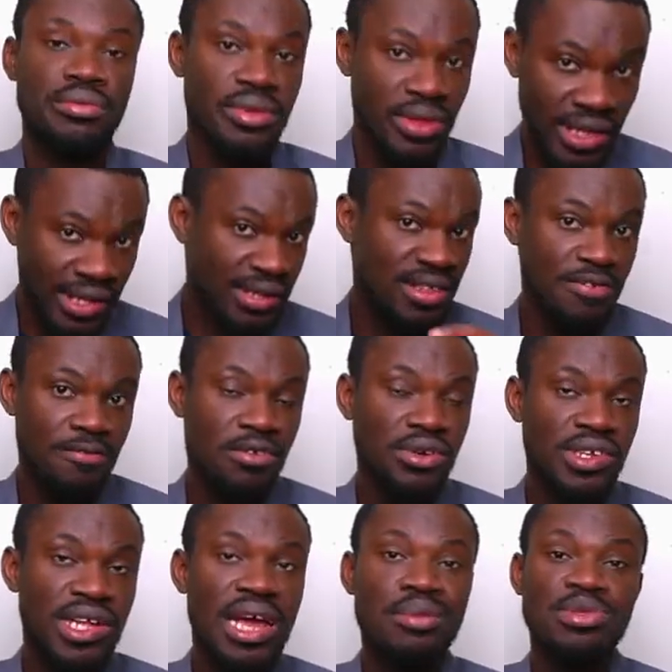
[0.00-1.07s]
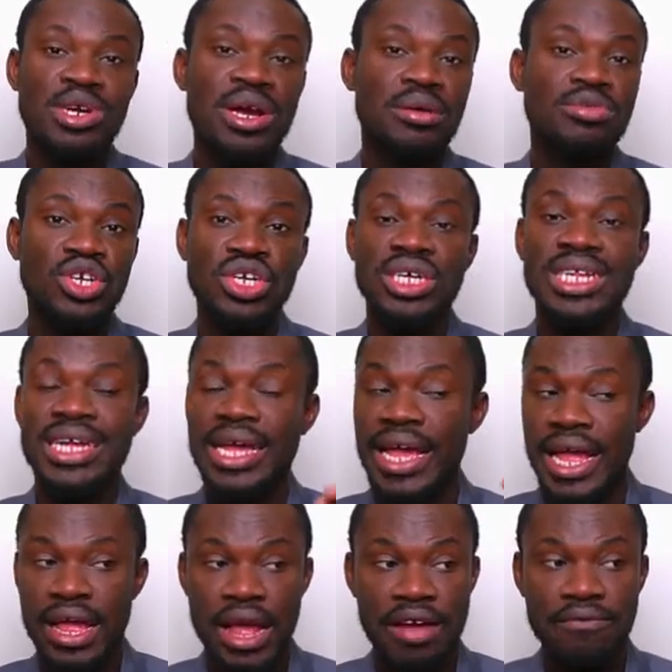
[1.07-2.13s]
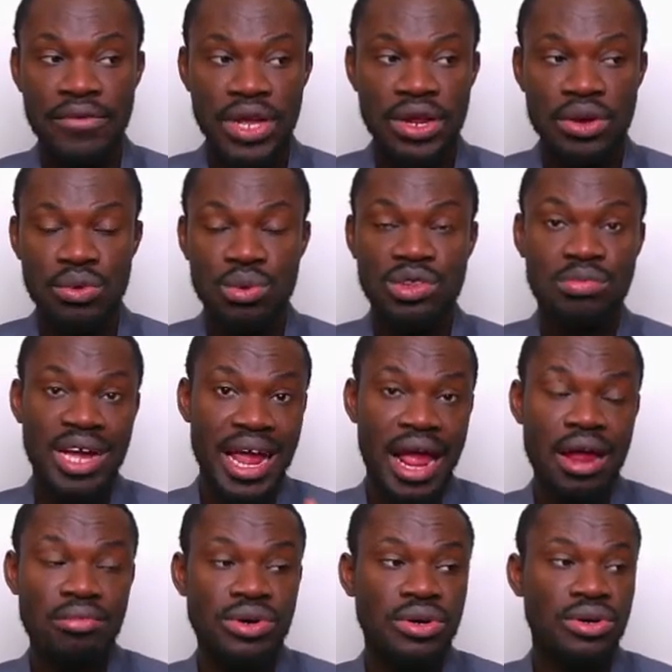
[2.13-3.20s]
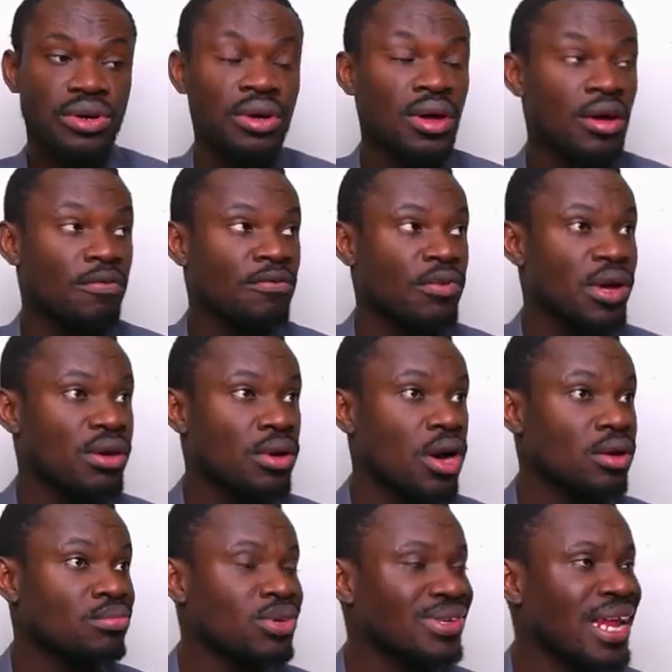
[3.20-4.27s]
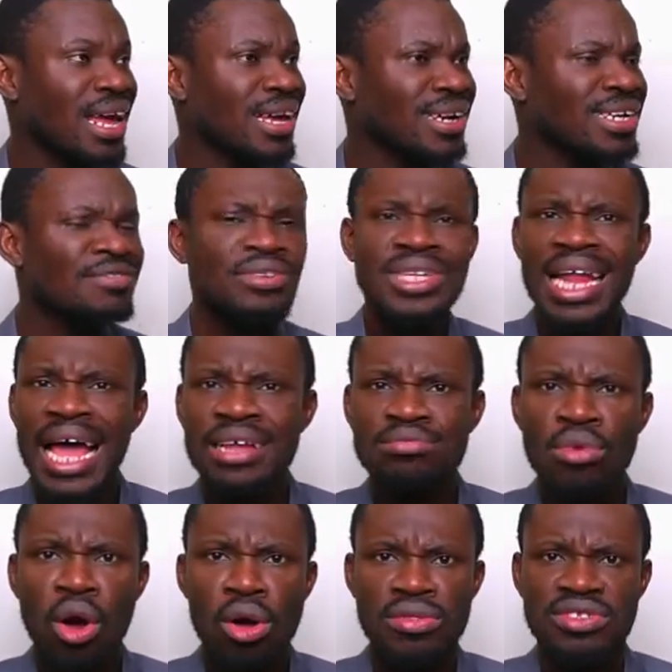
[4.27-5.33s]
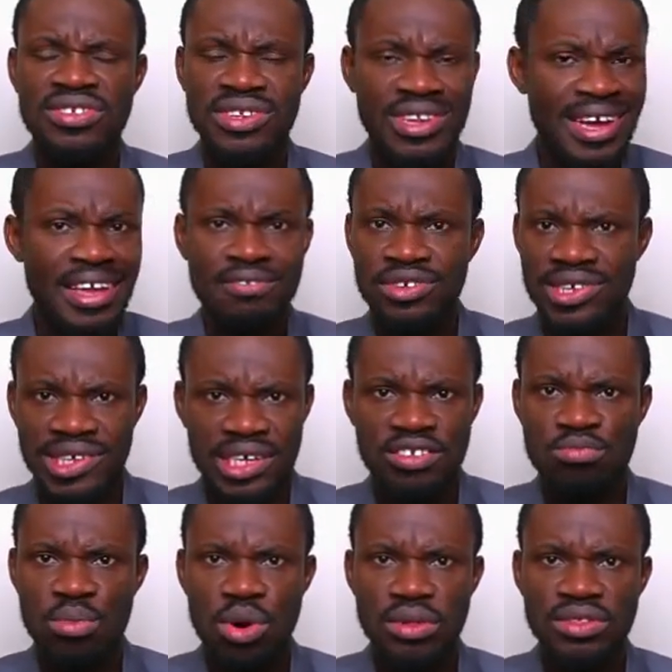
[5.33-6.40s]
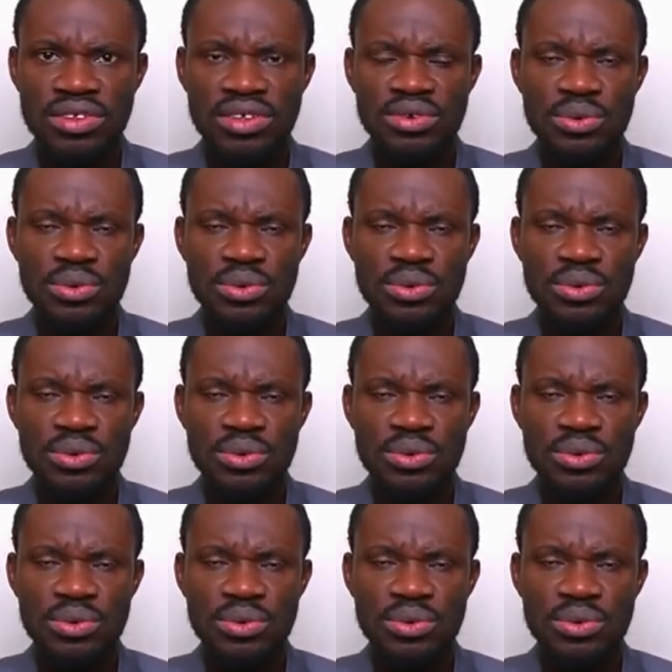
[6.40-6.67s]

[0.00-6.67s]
This is the first time that I'm shooting a video with my camera for almost like even 9 months, not even 6 months.